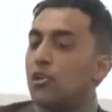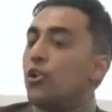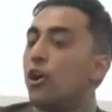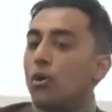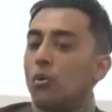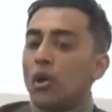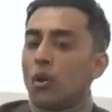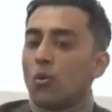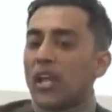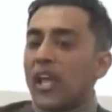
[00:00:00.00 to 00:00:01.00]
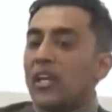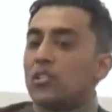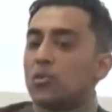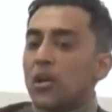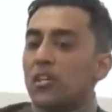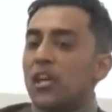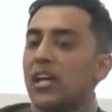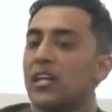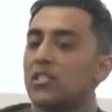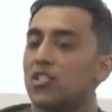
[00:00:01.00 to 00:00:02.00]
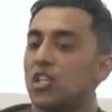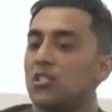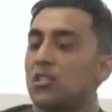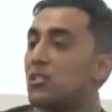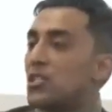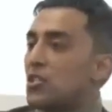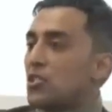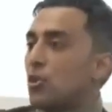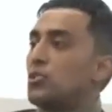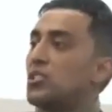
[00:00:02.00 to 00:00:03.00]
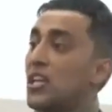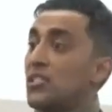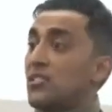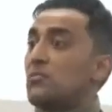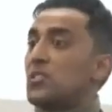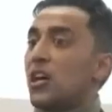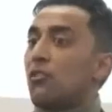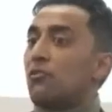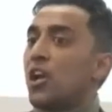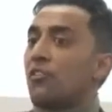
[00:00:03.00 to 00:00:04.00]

No. What it ends with is Jesus disassociates himself